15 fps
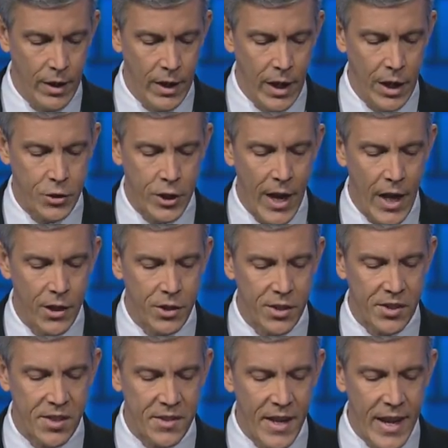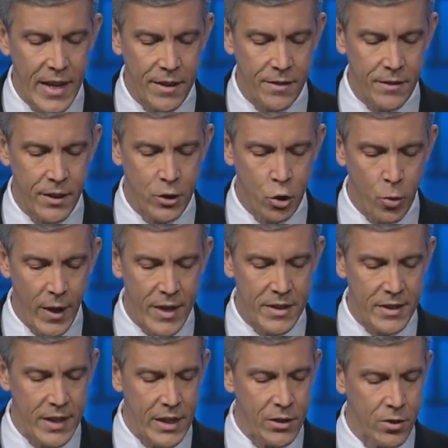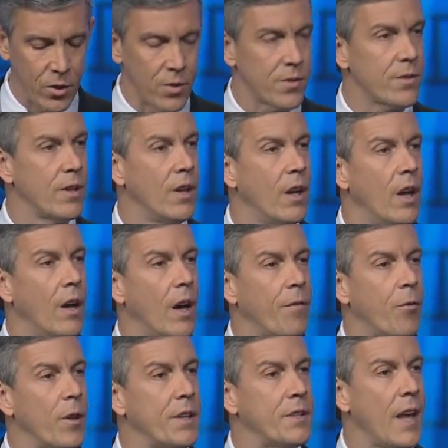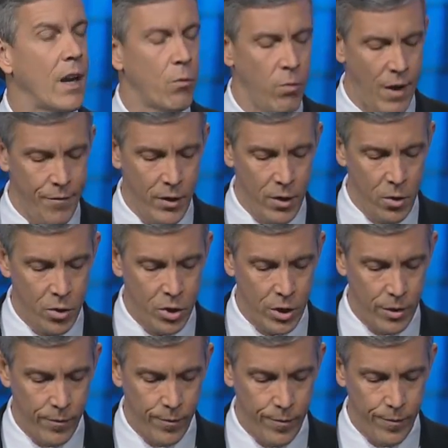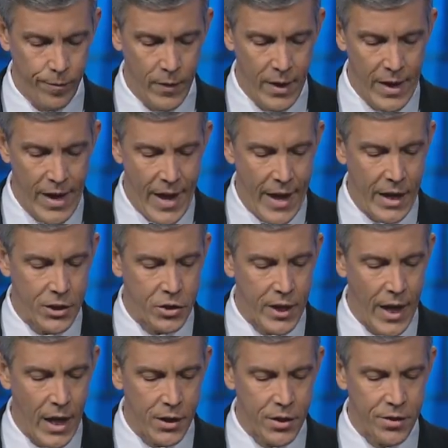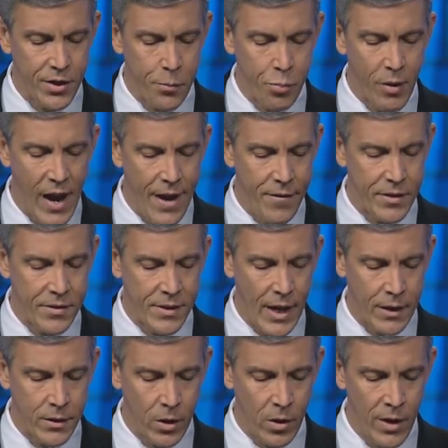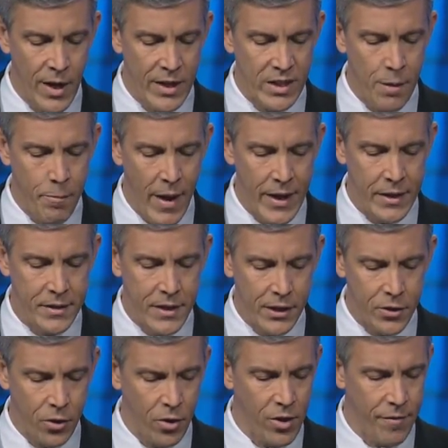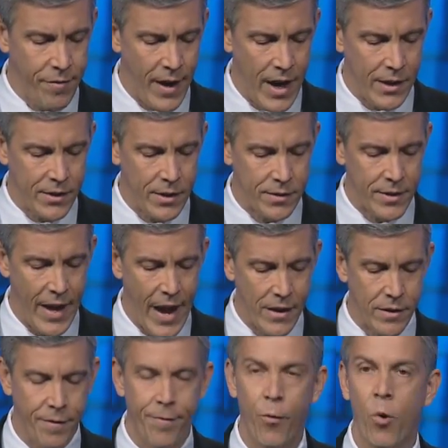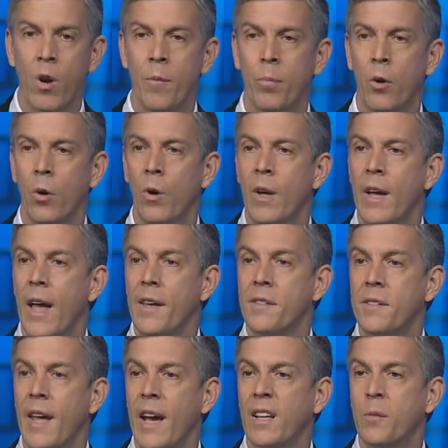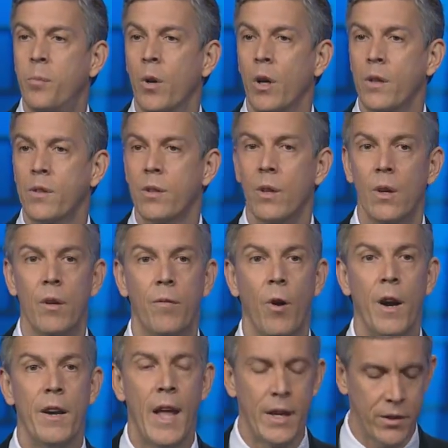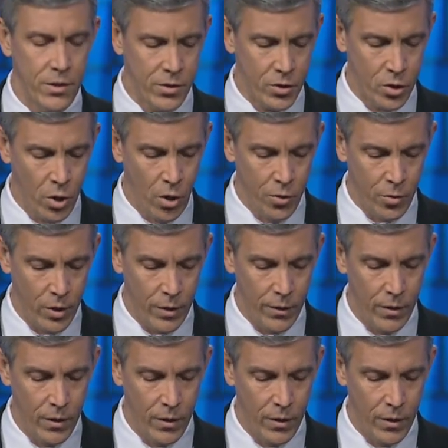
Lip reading: It challenges states to train teachers for the tech revolution. And it challenges the private sector to make digital devices as affordable as textbooks for our nation's children.